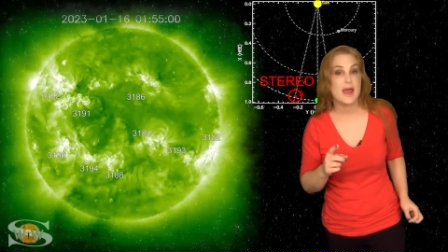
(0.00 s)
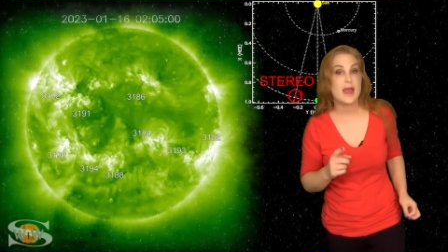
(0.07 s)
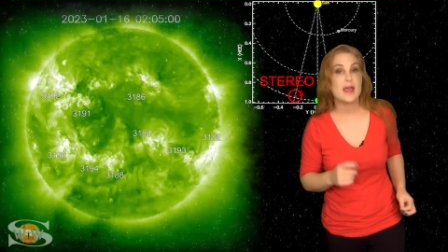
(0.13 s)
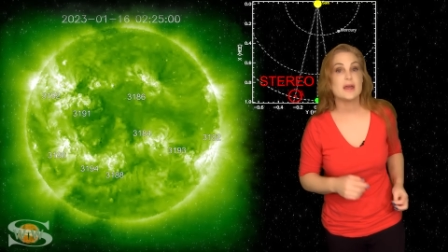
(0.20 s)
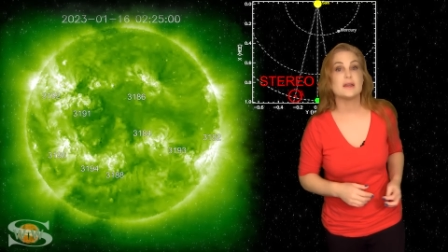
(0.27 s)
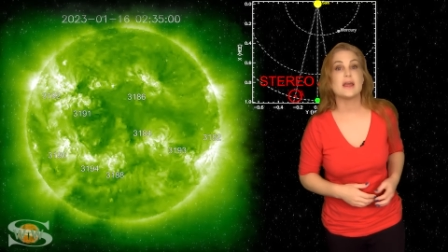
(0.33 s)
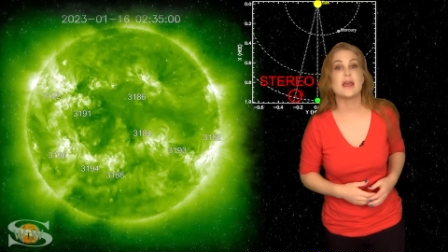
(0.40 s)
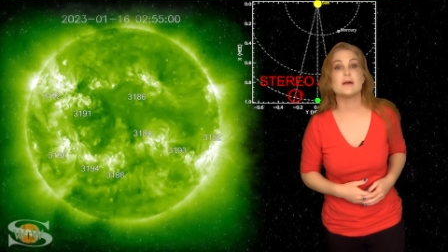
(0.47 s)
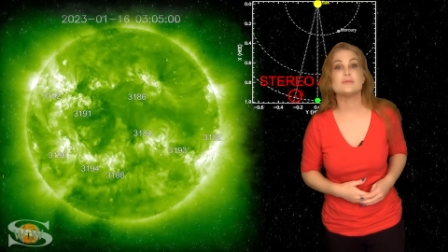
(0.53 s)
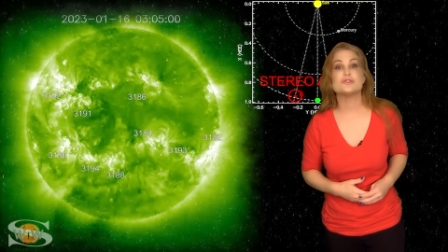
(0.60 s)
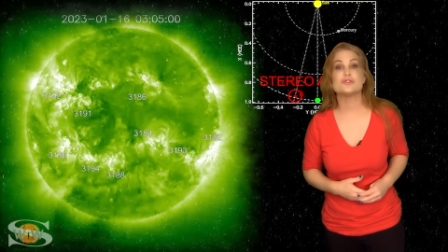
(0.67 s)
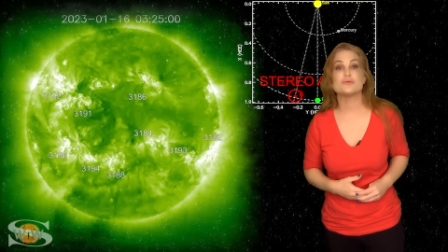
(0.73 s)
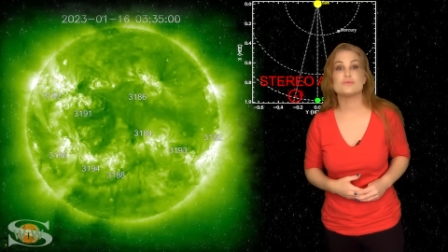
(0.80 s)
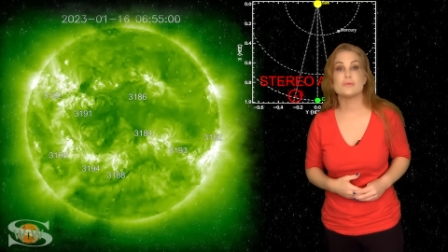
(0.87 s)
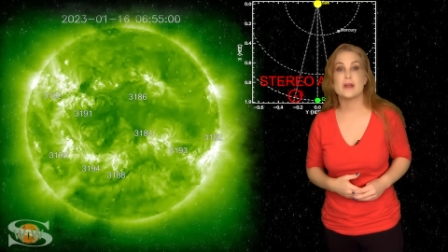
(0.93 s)
and
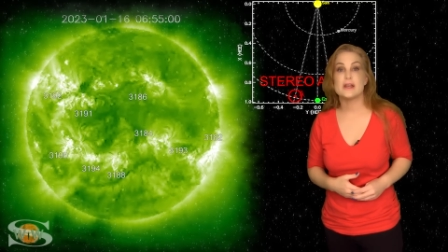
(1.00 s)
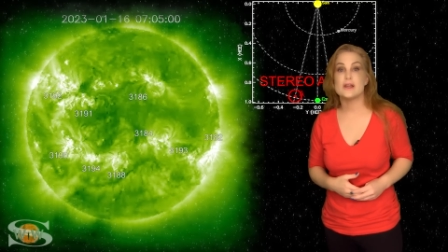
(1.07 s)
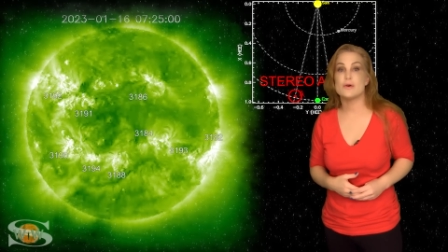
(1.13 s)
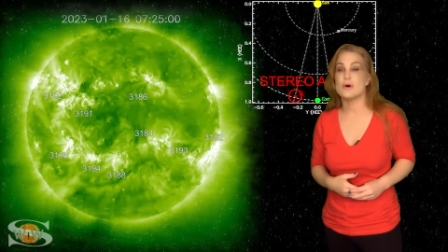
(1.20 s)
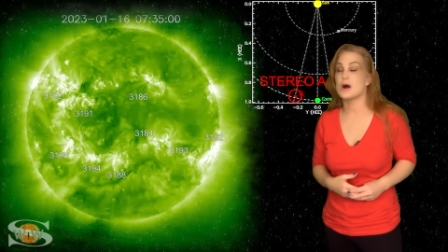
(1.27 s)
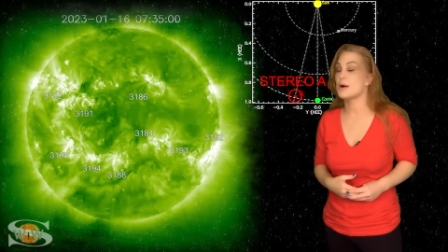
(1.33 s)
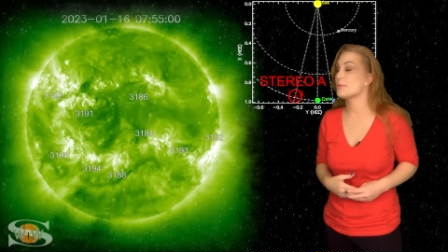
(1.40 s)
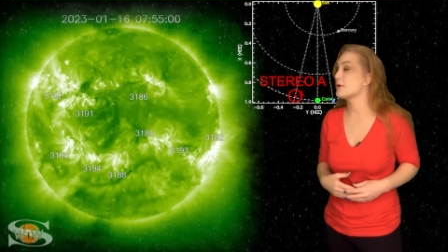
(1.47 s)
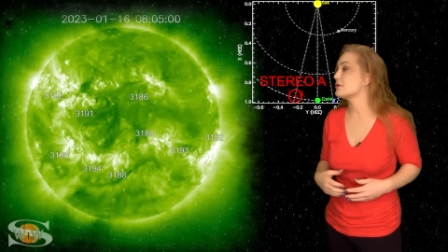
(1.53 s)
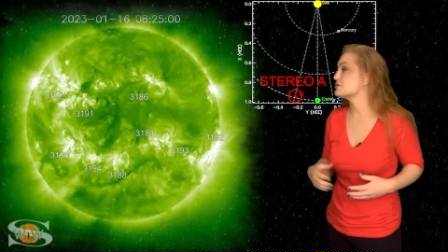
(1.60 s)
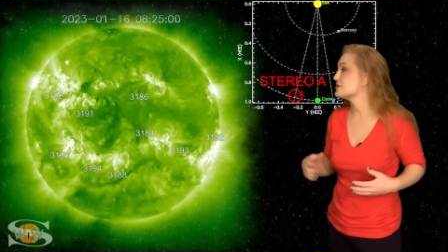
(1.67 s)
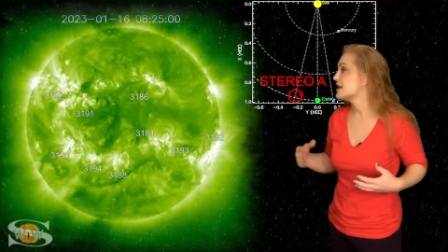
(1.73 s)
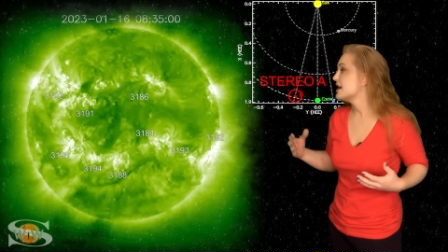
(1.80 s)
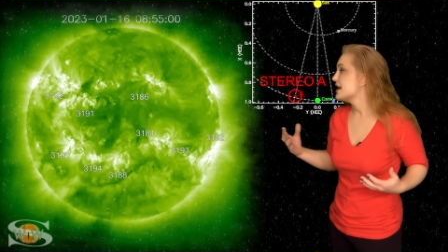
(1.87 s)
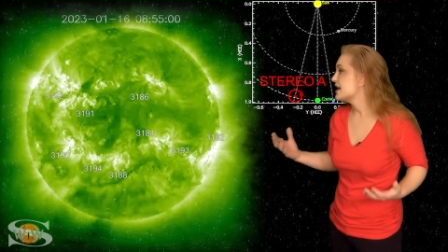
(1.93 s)
amateur radio
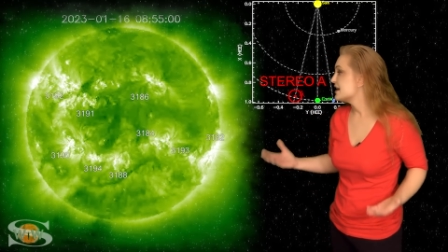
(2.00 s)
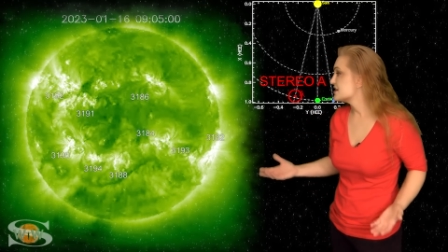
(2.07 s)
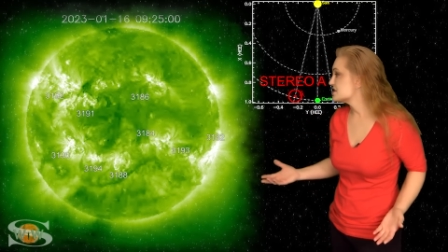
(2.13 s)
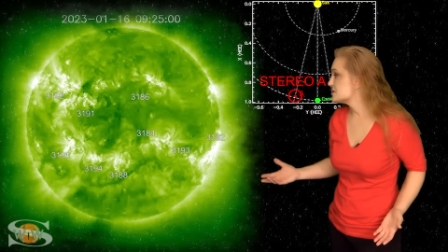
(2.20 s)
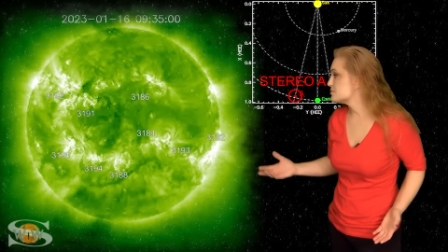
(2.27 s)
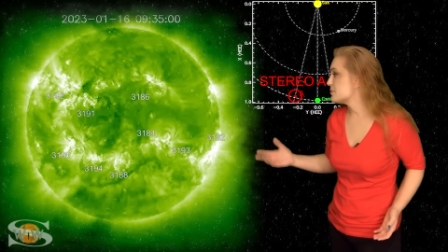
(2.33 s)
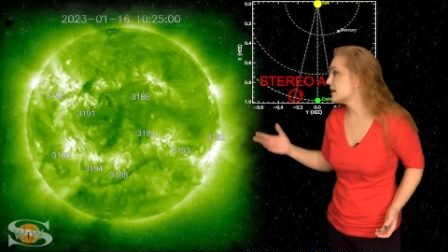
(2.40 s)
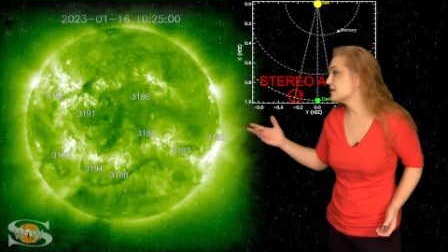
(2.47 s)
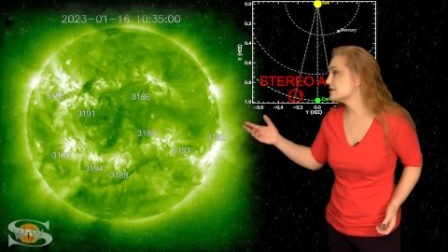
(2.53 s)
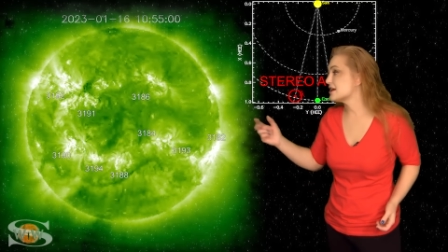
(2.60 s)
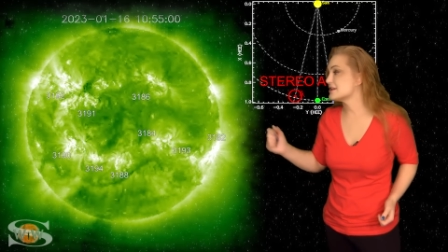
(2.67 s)
operators expect